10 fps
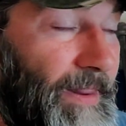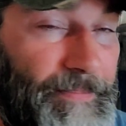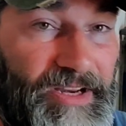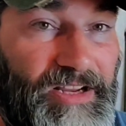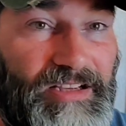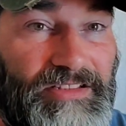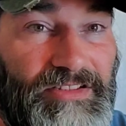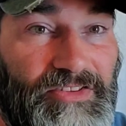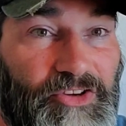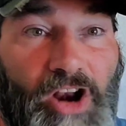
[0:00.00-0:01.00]

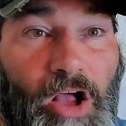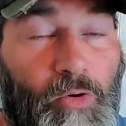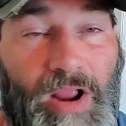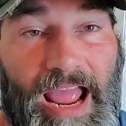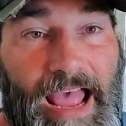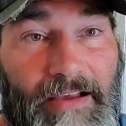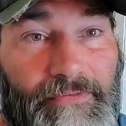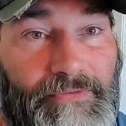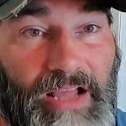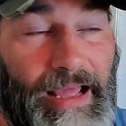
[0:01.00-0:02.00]
because you're not going to
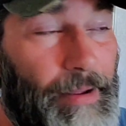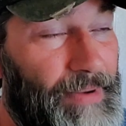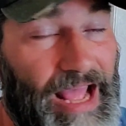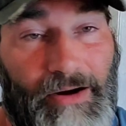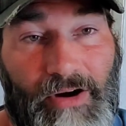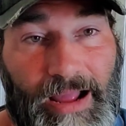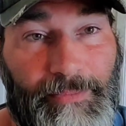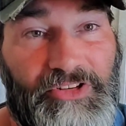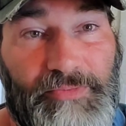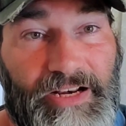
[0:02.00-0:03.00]
have, I mean, I don't know how
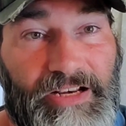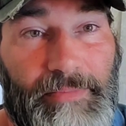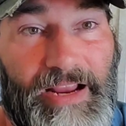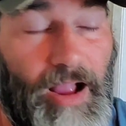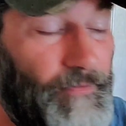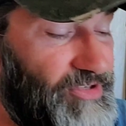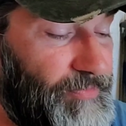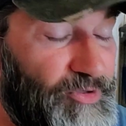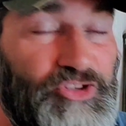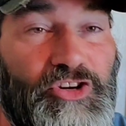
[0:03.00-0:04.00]
much money you make, obviously,
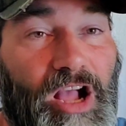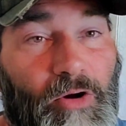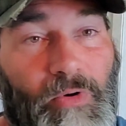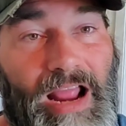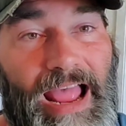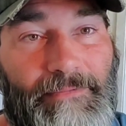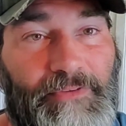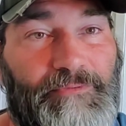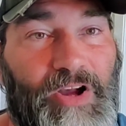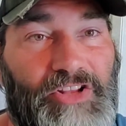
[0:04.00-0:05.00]
but you're not going to have
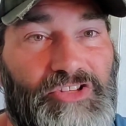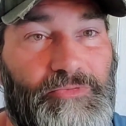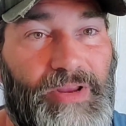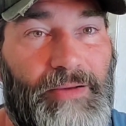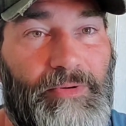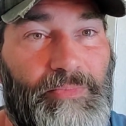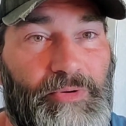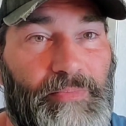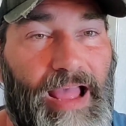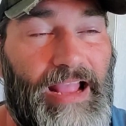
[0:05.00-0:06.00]
the funds to be able to
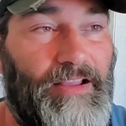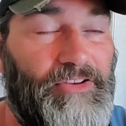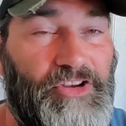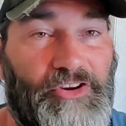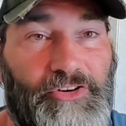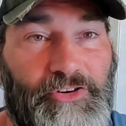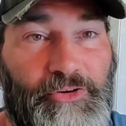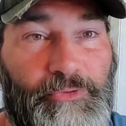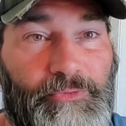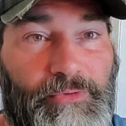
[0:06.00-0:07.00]
put back a year or two